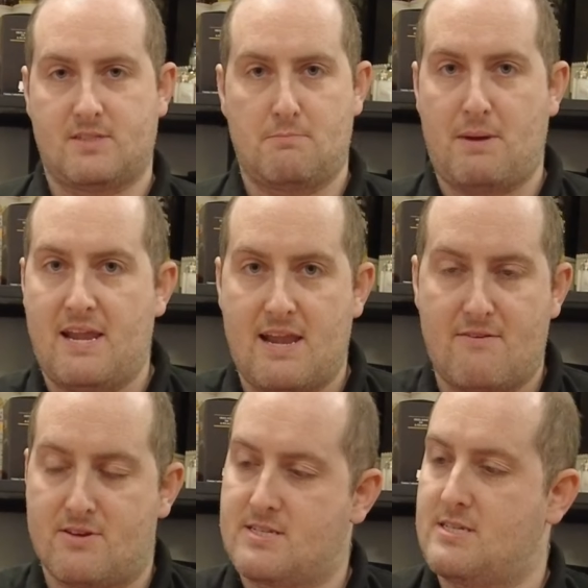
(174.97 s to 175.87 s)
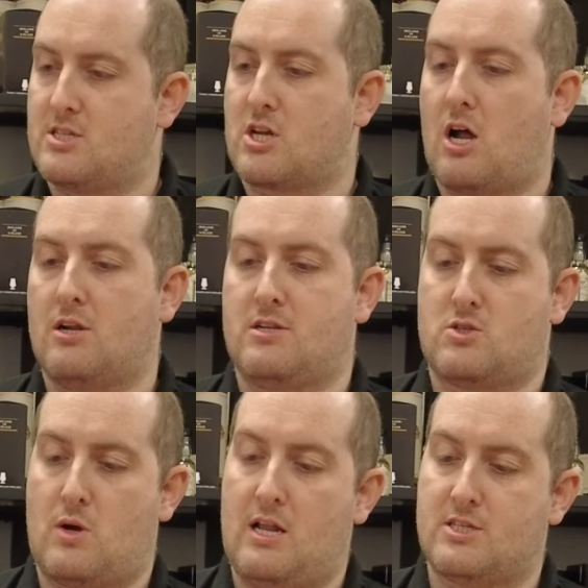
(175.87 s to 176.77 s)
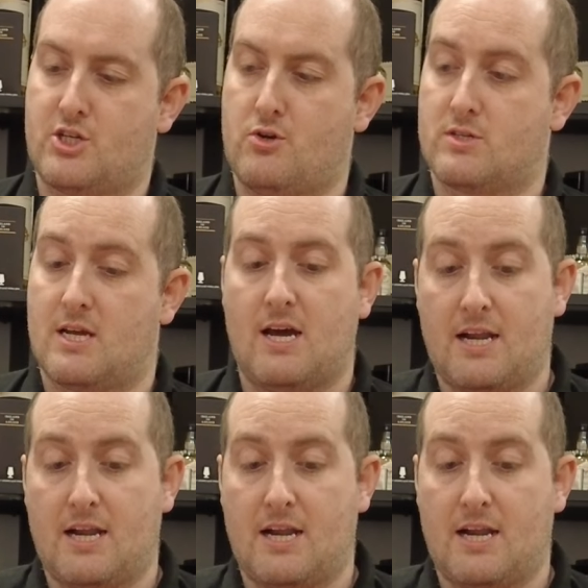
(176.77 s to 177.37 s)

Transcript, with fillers: the Ben Nevis in Scotland as well is used,